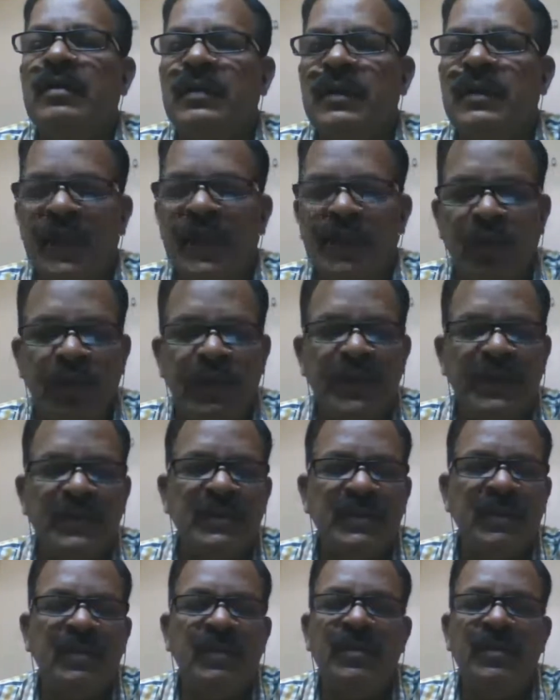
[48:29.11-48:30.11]
the
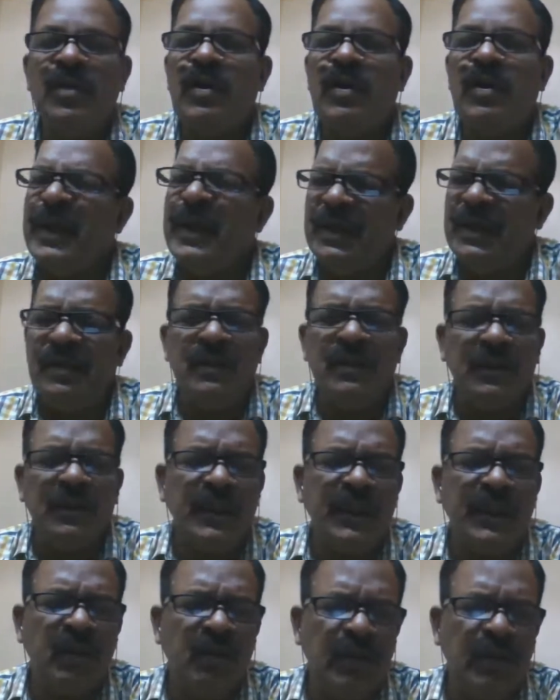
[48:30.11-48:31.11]
education or many other
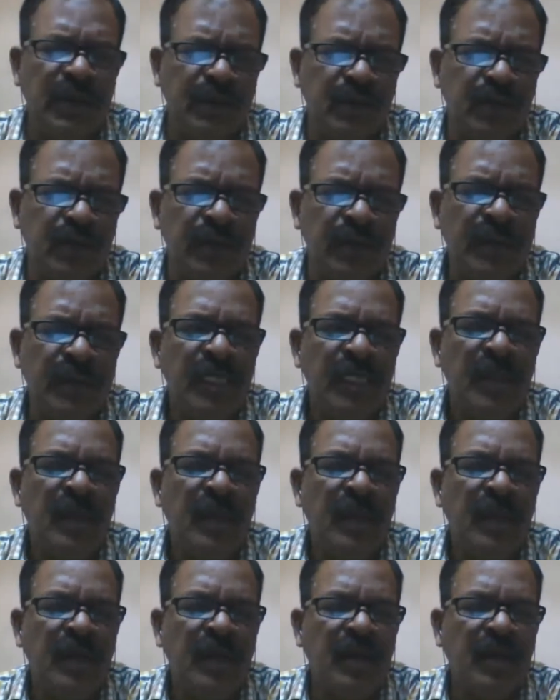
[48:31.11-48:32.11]
things you have to
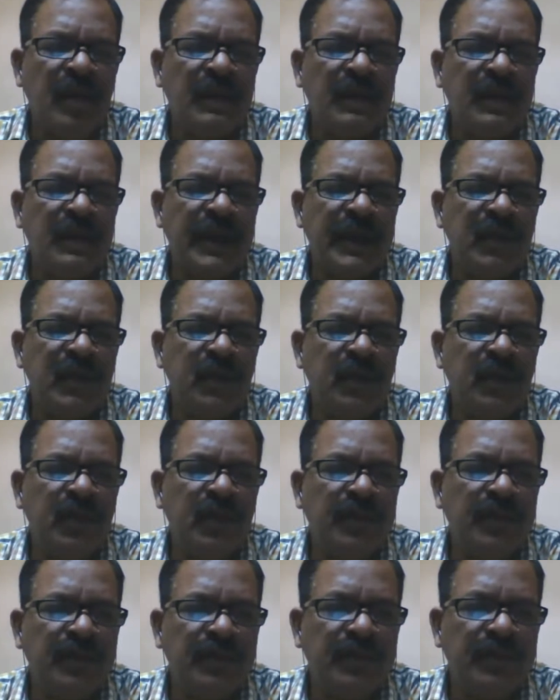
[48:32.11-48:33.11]
uh, take into
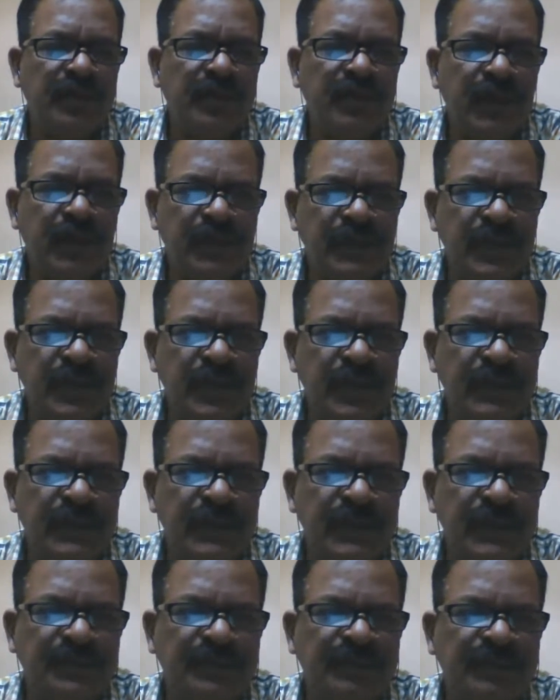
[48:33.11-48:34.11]
consideration
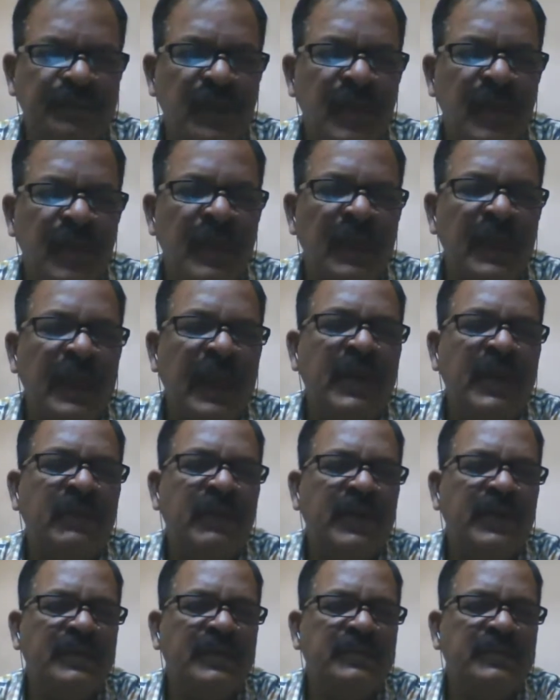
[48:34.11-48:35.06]
anyway